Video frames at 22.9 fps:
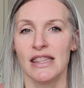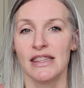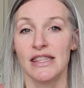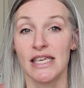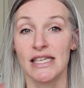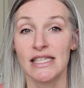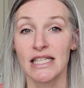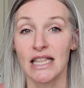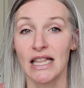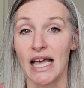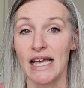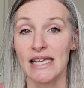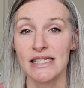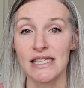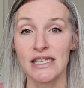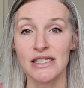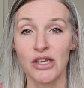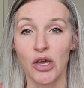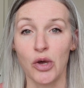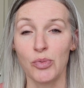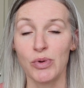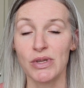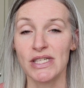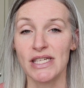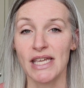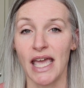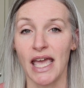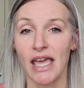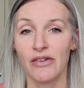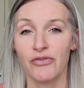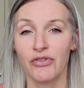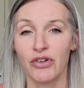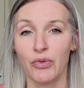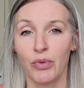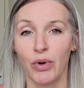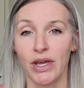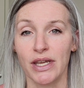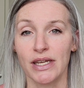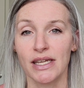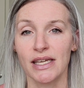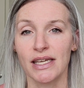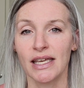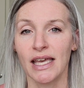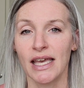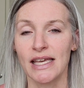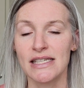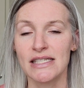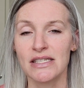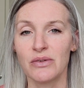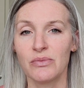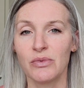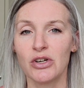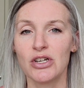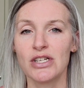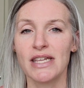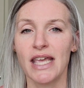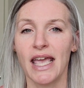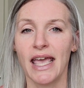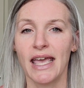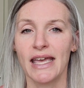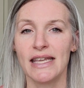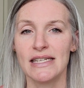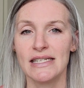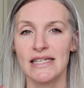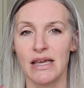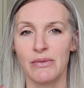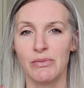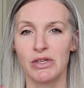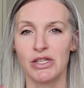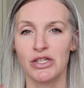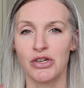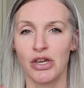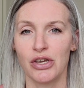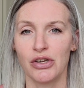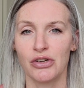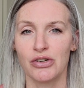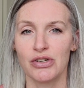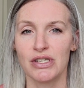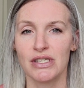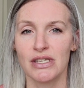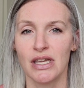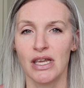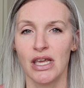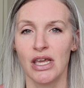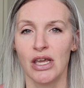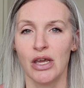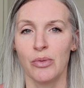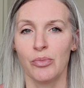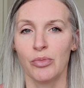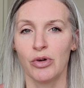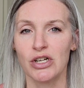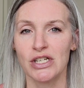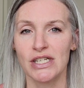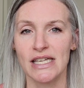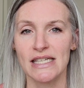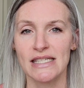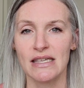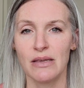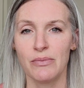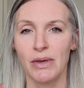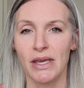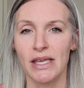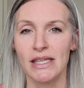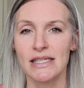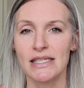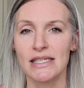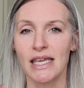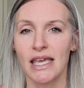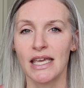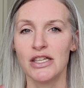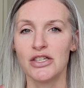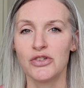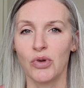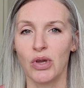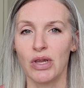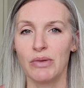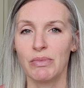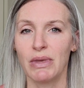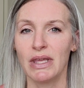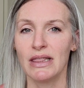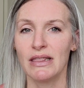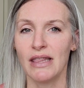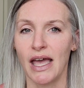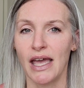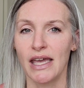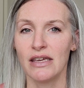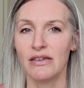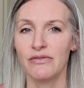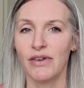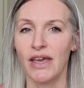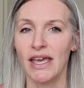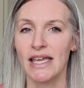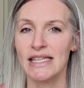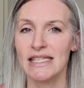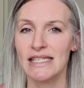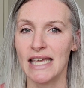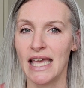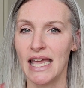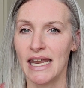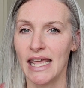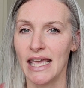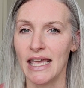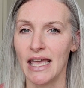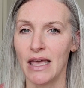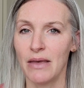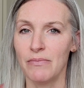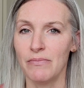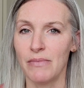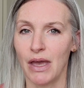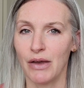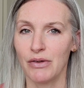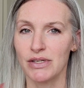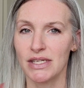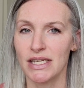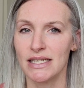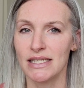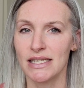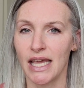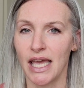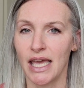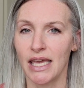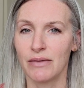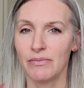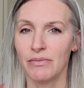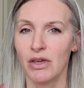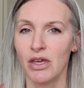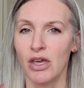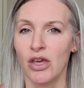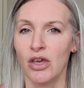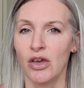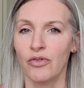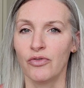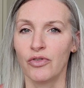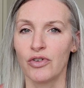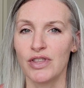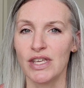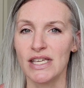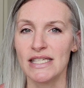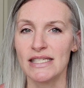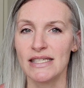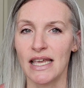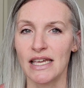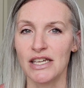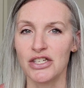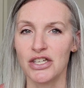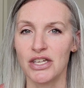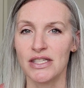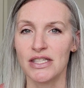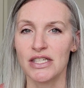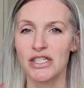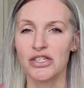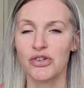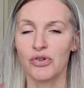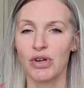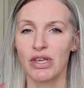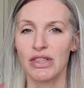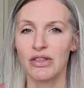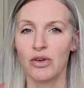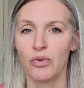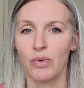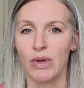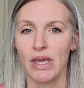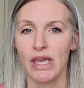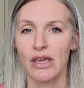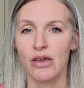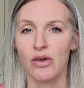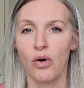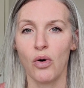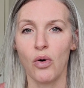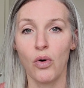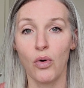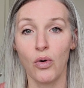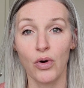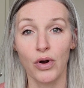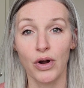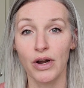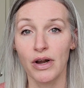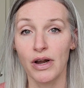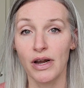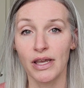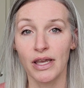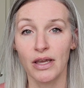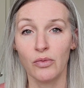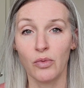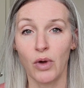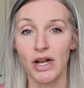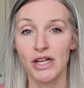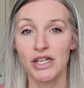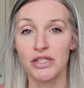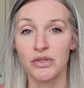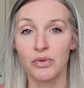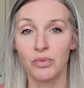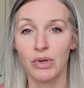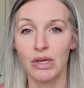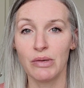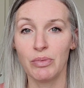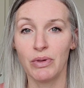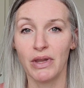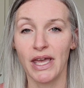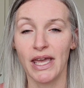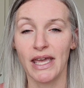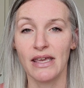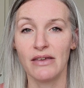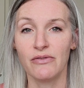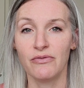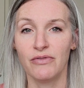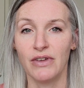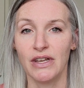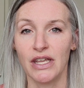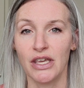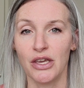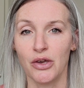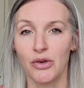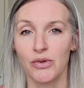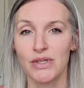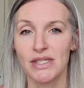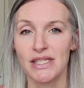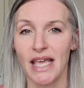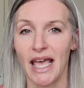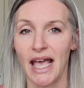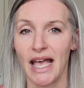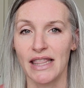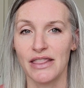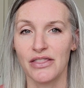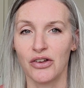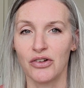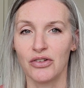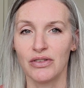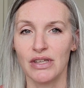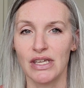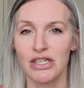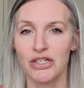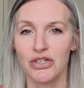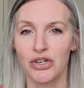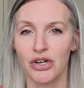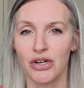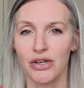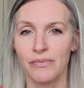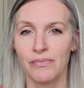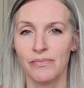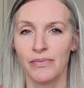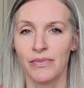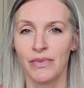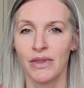This class is open to everyone, customers and demonstrators. Participants can join me live at 10 a.m. Mountain Time for the sessions during the week, or can watch the replay videos at their leisure.